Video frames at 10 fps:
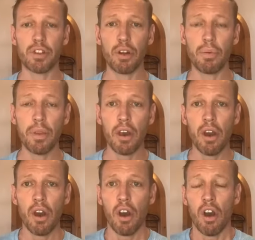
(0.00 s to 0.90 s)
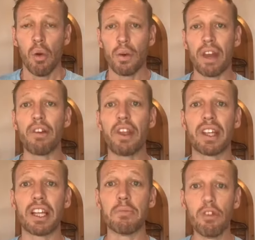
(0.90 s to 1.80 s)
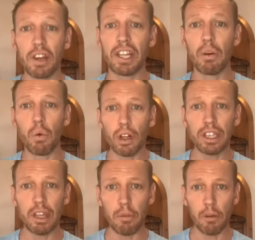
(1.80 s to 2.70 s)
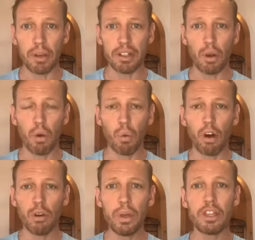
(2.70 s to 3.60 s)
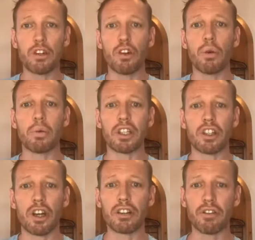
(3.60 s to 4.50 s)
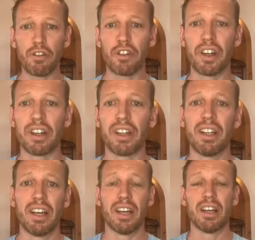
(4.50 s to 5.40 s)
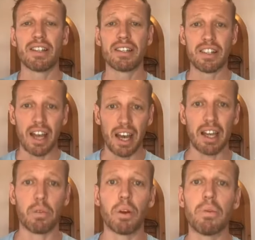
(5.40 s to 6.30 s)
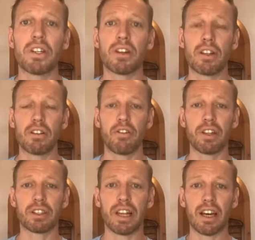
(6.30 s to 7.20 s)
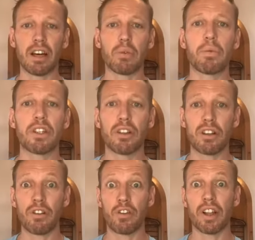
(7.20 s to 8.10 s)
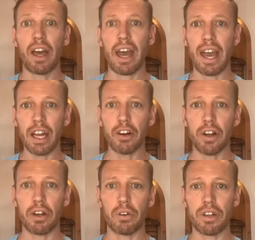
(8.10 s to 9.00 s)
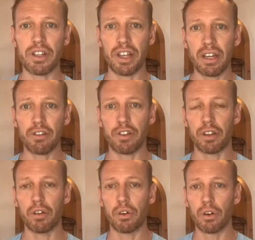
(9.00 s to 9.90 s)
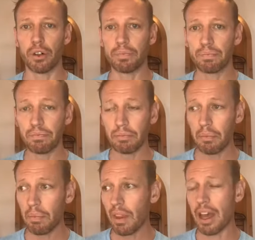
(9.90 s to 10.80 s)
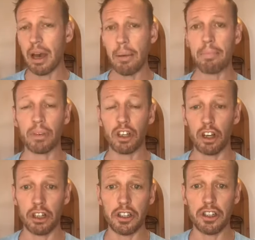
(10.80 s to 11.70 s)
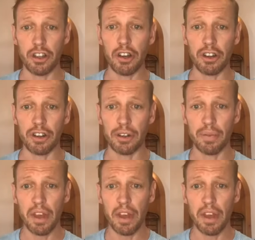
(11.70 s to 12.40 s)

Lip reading: So with everything that's moving in the world at the moment, what do we do when we start to feel sad, when we start to feel down, when we start to feel angry or resentful or concerned?